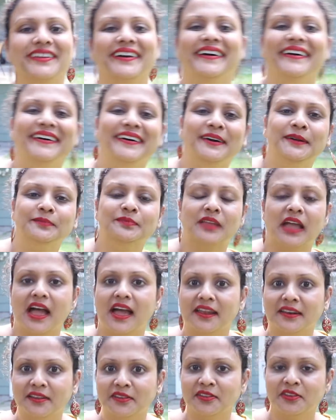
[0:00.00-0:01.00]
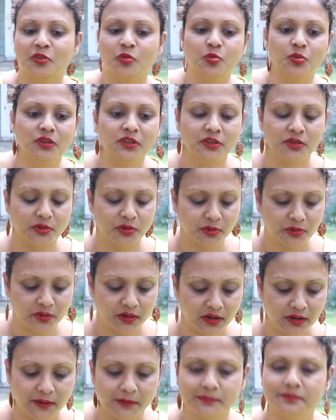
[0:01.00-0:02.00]
and in this
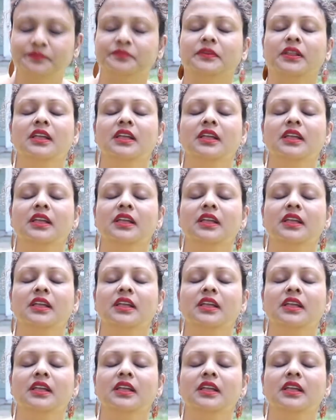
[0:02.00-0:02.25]
video.